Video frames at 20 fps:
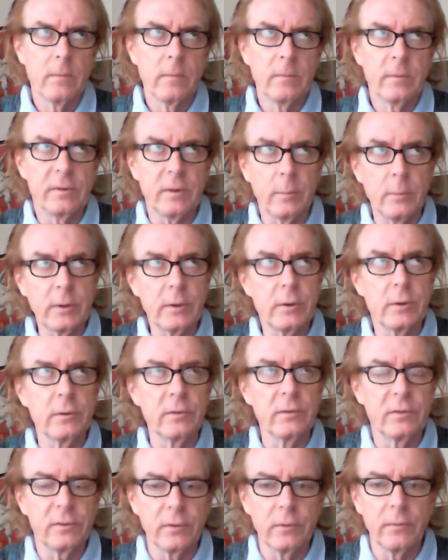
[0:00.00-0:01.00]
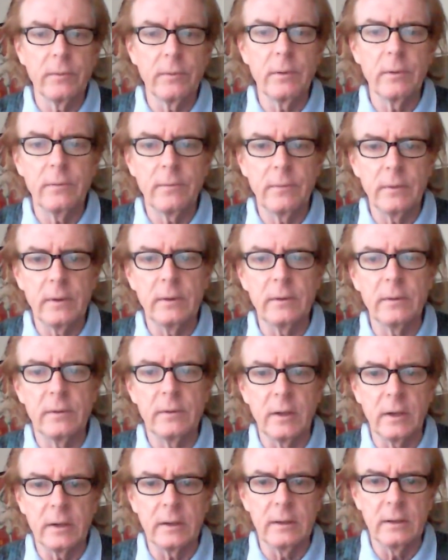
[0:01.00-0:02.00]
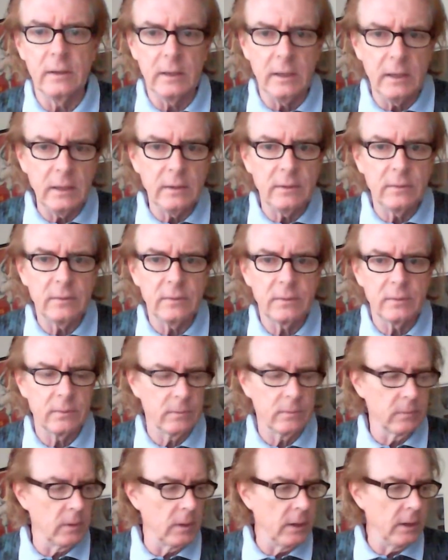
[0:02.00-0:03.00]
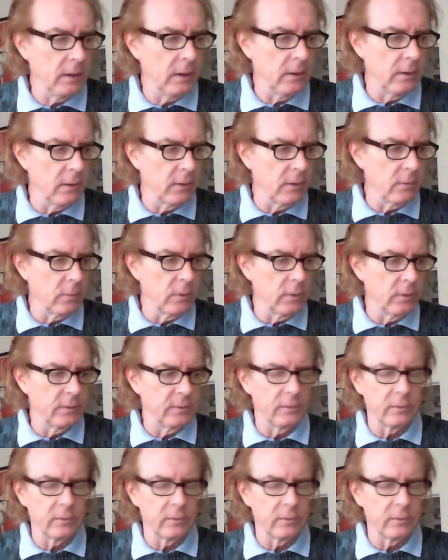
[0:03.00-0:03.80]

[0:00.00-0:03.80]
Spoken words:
somewhat conservative in techniques, right? In other words,